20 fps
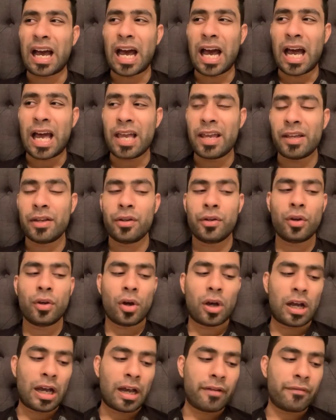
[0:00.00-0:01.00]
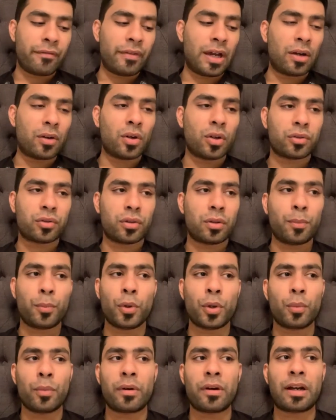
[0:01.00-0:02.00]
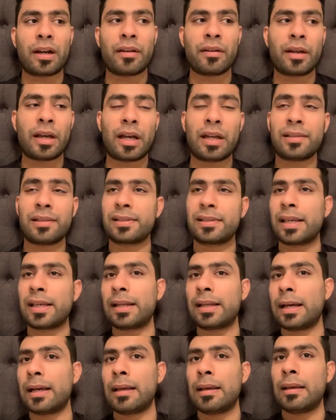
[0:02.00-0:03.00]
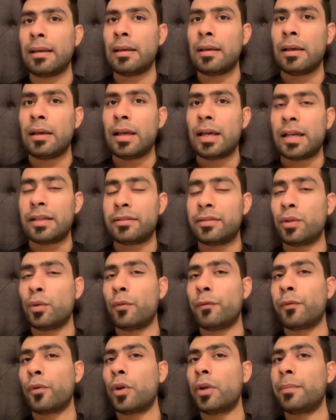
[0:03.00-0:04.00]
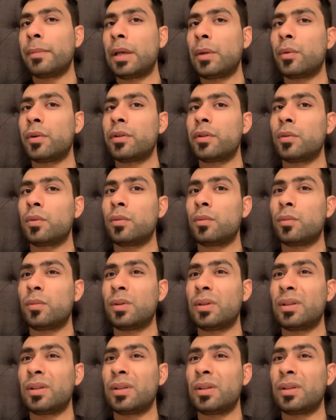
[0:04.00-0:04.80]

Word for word: I got, I've now got to the point where I, I say that until Floyd Mayweather